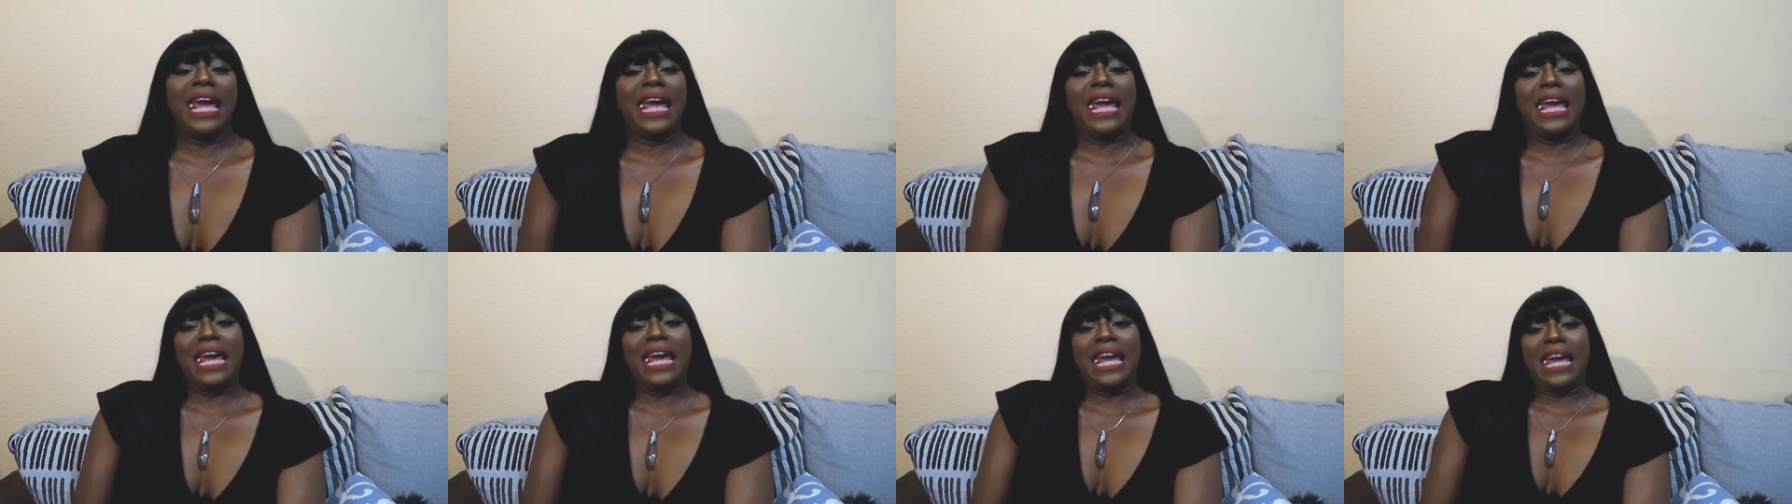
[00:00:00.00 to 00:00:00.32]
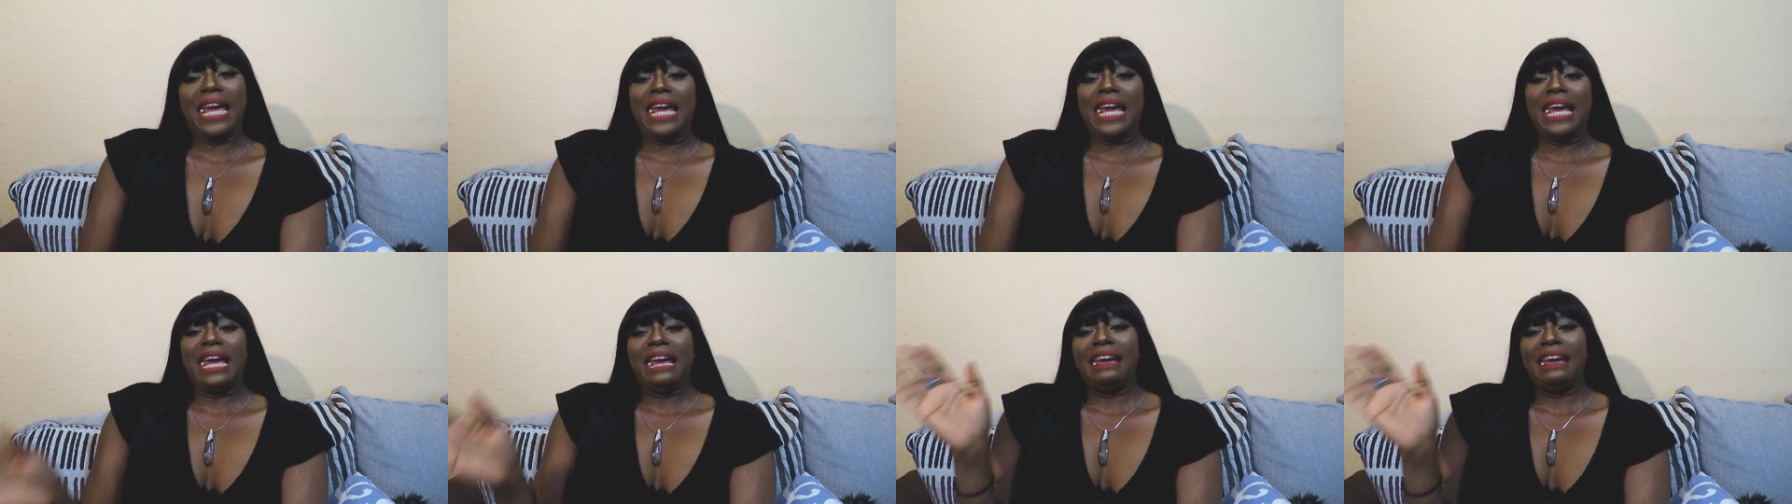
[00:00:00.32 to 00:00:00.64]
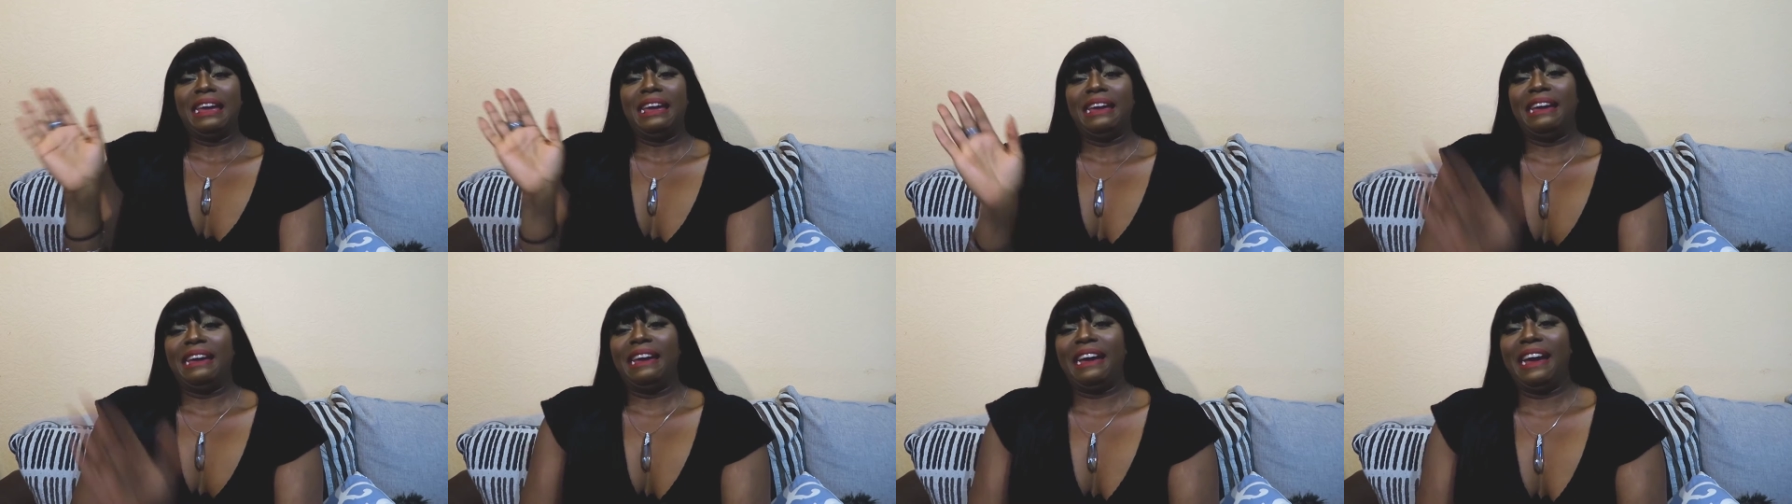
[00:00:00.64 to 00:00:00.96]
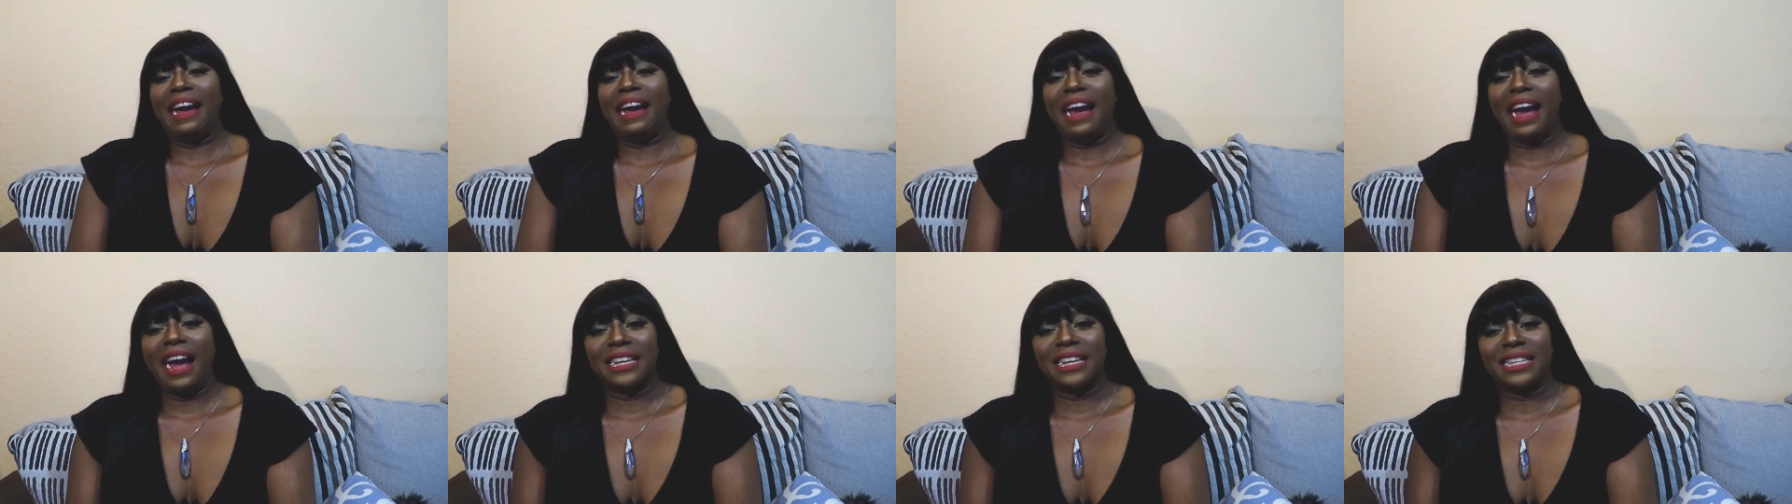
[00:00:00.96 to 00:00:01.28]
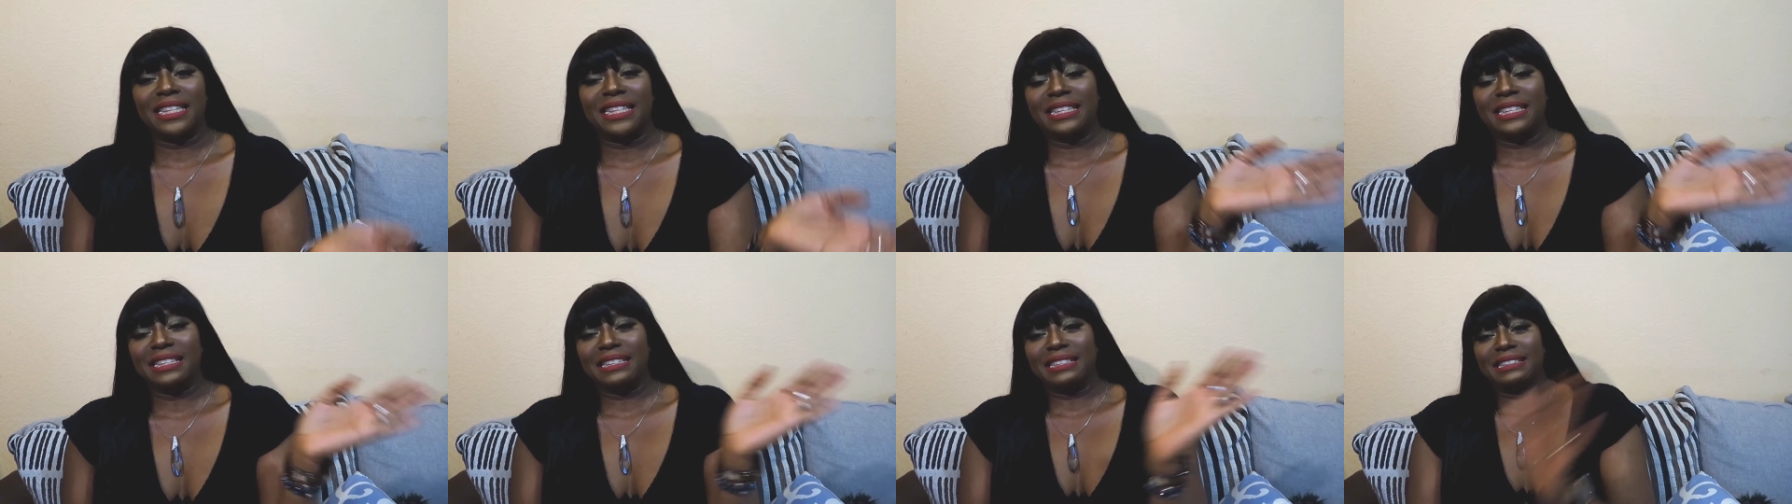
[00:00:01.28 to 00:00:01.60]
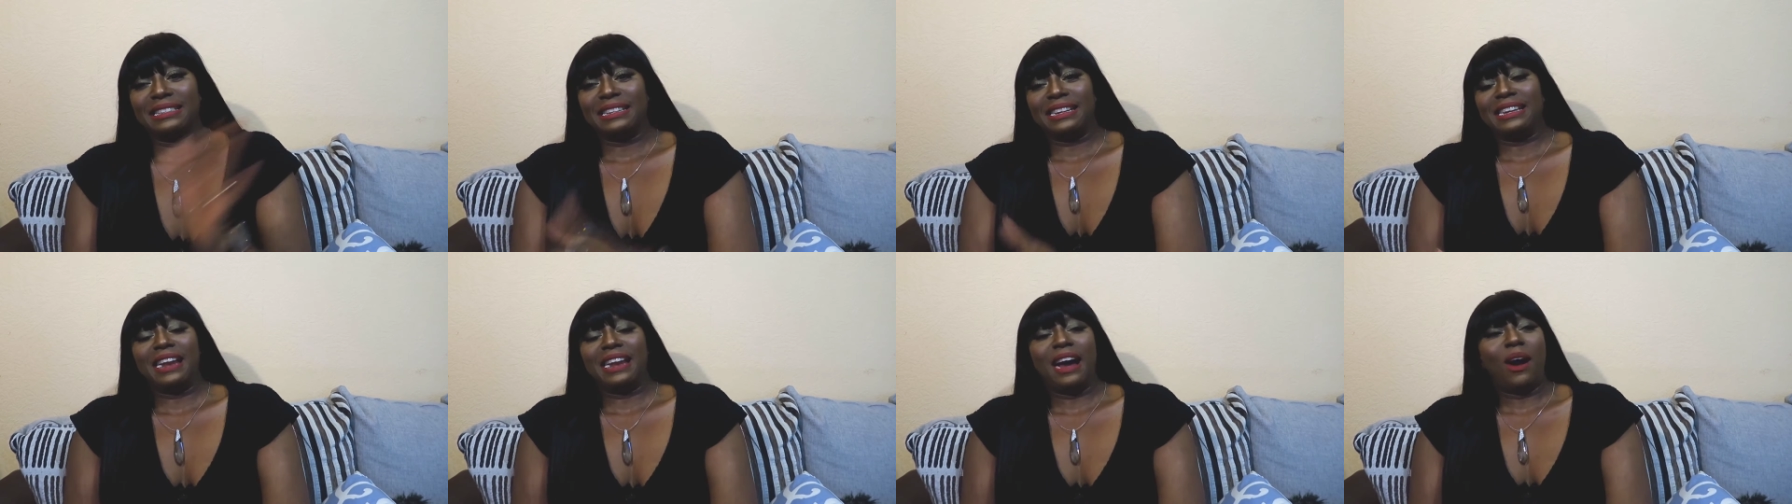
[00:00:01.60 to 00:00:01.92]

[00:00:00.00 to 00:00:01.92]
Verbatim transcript: As in,